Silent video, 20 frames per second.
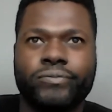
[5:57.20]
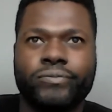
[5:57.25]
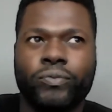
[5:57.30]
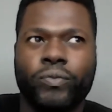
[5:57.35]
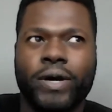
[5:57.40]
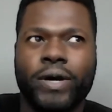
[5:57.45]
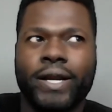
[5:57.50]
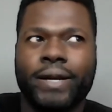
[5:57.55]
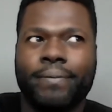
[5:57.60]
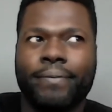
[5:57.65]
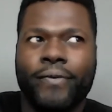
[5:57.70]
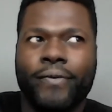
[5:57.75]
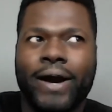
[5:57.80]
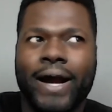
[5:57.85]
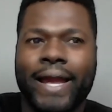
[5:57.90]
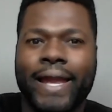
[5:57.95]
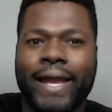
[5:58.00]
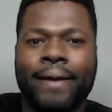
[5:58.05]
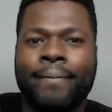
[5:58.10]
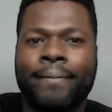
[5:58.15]
why
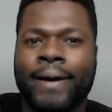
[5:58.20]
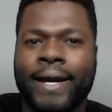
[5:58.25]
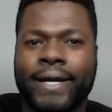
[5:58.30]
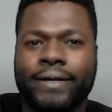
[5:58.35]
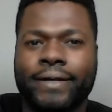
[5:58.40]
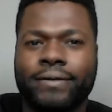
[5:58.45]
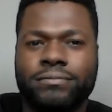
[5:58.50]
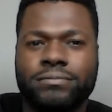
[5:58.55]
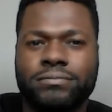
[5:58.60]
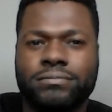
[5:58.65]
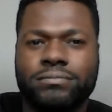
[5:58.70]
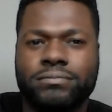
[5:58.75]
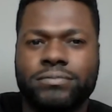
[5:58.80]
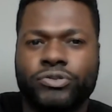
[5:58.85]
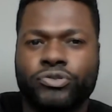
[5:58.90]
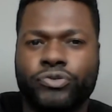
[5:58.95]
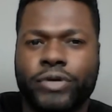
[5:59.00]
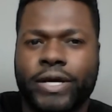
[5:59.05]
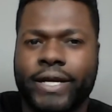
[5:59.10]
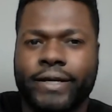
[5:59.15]
why am I
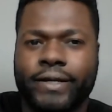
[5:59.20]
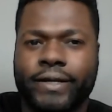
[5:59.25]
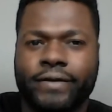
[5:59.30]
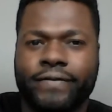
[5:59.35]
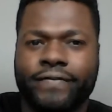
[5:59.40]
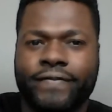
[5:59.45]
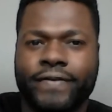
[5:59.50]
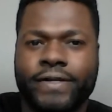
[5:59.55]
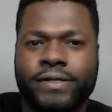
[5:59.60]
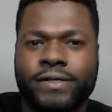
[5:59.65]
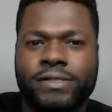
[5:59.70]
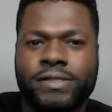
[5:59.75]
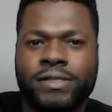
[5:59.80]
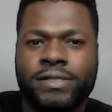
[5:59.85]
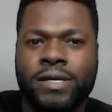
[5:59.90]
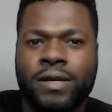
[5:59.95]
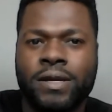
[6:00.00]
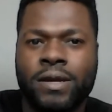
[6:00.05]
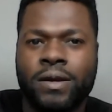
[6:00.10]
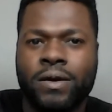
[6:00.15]
straddling the fence?
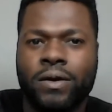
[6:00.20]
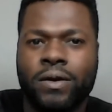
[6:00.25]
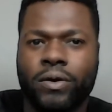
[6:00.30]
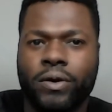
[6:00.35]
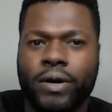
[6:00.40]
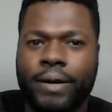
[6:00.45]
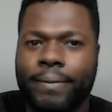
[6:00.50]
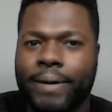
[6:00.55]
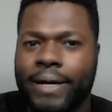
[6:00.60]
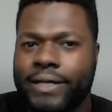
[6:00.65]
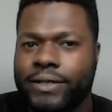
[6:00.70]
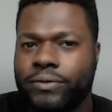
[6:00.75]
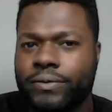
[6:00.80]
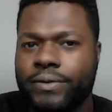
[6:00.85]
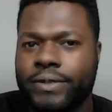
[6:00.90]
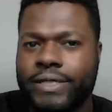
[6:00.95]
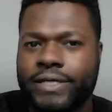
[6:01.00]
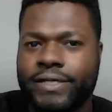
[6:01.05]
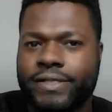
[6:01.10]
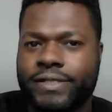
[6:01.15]
Or am I
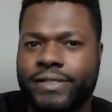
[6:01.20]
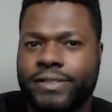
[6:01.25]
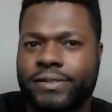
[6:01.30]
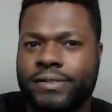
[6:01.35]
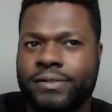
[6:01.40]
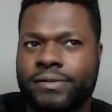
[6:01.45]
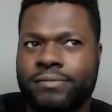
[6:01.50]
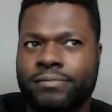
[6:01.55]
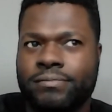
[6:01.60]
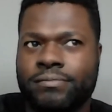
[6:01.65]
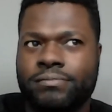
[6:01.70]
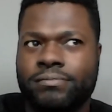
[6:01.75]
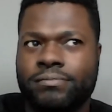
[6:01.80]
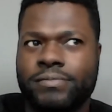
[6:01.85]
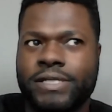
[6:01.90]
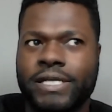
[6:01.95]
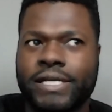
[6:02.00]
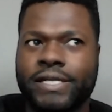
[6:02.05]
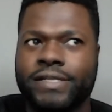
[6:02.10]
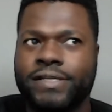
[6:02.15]
doing this
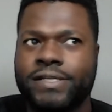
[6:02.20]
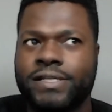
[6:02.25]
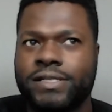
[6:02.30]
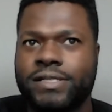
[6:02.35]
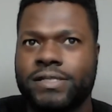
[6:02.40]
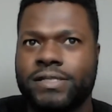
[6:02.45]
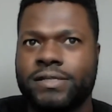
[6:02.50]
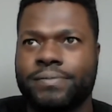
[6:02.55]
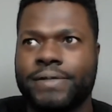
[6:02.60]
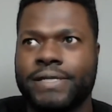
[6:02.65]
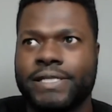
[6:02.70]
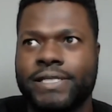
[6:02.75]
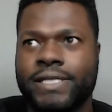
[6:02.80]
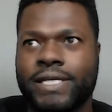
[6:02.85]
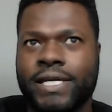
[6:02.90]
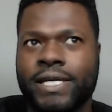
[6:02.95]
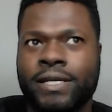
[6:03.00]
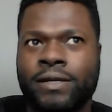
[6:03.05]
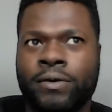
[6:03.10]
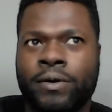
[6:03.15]
just to be
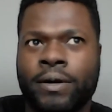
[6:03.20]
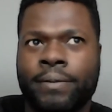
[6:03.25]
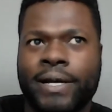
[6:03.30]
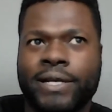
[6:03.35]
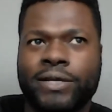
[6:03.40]
seen, or am I